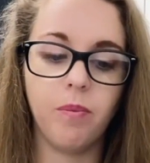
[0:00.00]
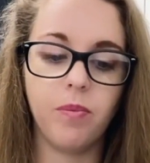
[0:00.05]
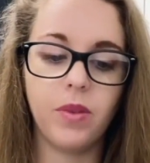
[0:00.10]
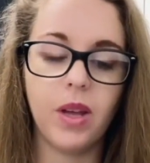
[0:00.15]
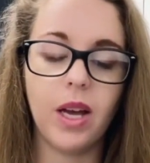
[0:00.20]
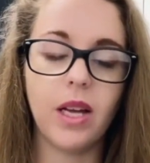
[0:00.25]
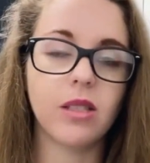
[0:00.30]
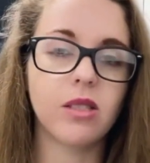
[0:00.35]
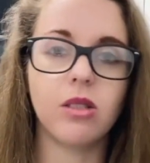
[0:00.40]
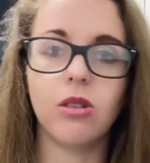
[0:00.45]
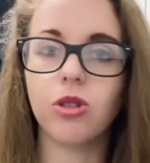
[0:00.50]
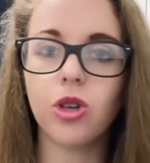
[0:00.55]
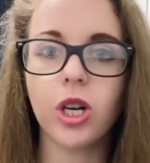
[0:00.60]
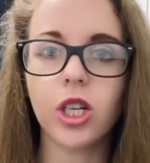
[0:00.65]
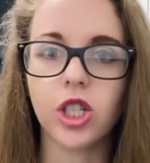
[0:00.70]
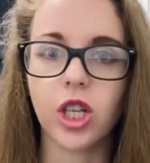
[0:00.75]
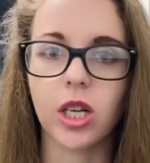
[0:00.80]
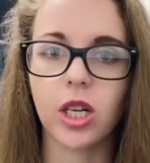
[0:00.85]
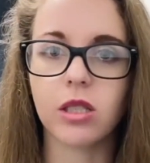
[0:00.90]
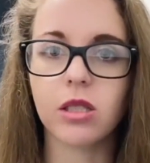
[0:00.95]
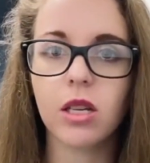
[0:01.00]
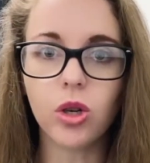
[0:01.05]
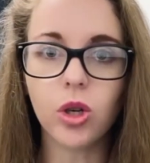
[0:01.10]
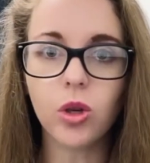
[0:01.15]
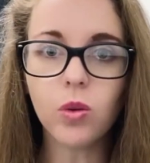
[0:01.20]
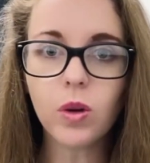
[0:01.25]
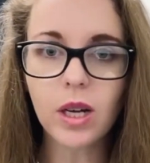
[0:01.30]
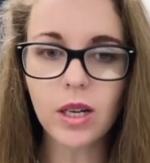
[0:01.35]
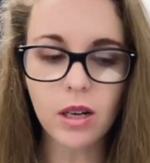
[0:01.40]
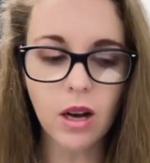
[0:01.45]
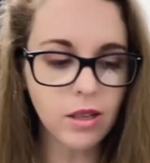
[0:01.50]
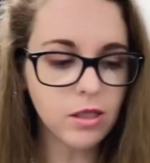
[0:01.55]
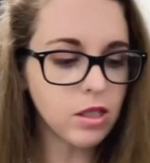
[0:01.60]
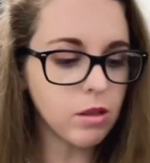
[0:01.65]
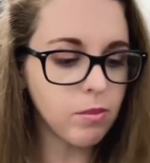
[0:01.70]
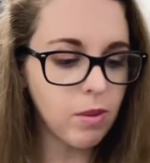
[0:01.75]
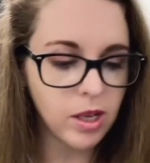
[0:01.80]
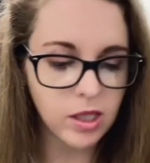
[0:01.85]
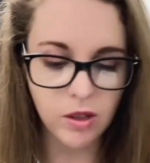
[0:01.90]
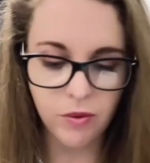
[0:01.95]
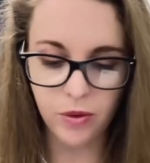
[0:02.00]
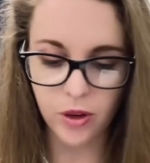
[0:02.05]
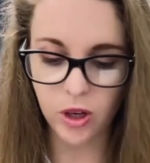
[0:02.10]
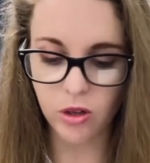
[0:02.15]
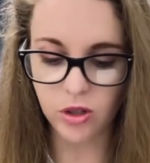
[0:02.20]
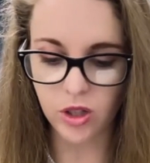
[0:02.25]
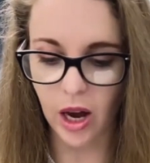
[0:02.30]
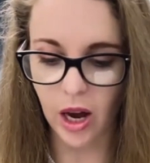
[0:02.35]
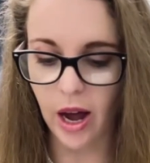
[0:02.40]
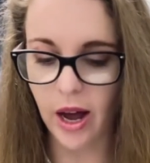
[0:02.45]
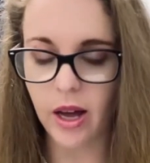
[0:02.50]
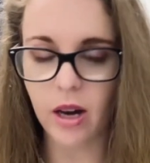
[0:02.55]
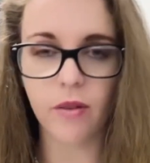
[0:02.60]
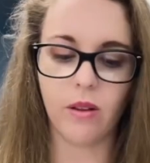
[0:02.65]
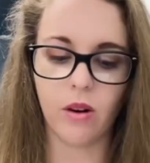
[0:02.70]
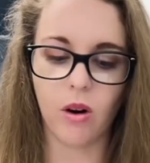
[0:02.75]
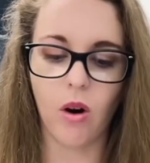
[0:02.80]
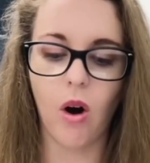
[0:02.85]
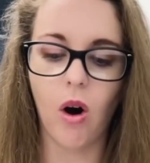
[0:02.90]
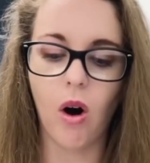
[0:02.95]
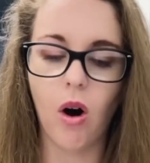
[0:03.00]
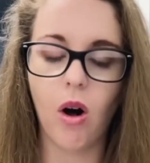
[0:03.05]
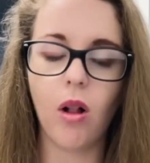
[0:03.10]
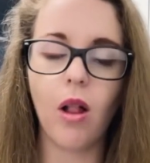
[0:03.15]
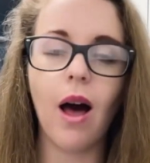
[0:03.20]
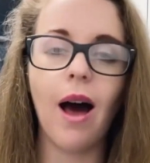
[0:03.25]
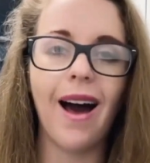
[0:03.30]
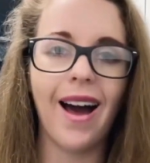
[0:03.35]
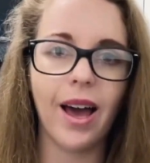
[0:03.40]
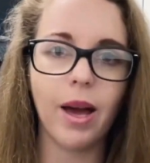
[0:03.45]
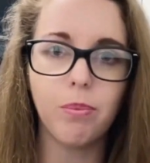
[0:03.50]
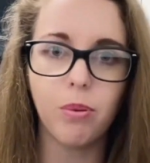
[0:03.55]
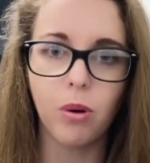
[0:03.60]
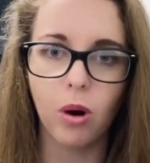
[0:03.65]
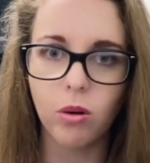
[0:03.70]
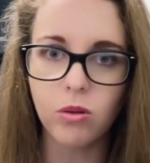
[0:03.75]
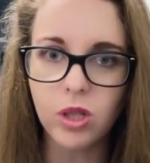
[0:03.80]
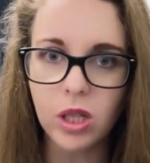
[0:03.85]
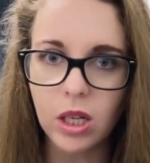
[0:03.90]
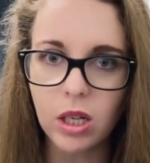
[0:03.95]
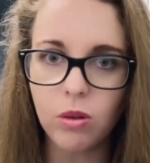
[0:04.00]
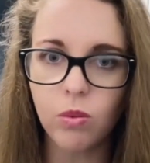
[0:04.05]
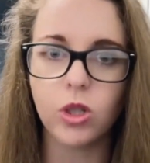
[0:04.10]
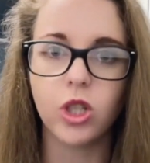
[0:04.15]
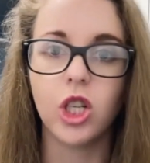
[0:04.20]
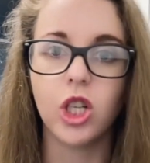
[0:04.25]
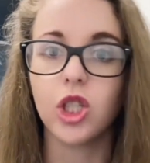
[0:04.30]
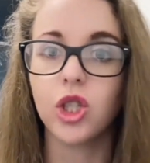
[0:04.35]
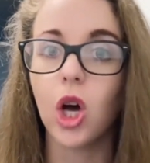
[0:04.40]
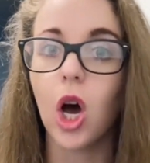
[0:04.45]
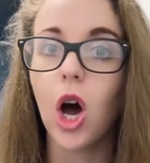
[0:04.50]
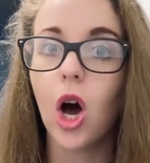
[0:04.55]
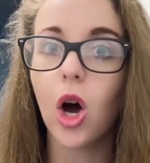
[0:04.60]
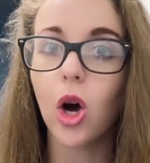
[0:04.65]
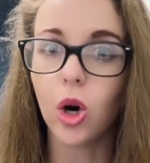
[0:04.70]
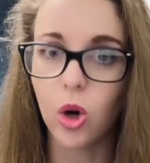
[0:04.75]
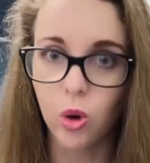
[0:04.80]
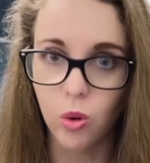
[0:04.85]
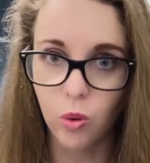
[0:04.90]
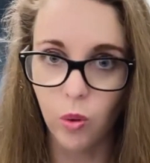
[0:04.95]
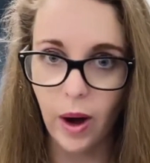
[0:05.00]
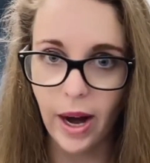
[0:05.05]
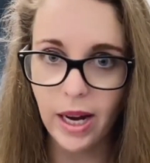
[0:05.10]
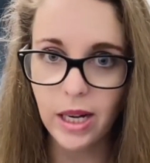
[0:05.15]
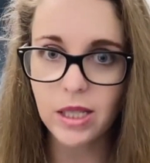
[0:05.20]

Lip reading: it's nutritious. You can customize it for your diet if they're all high protein, which is great.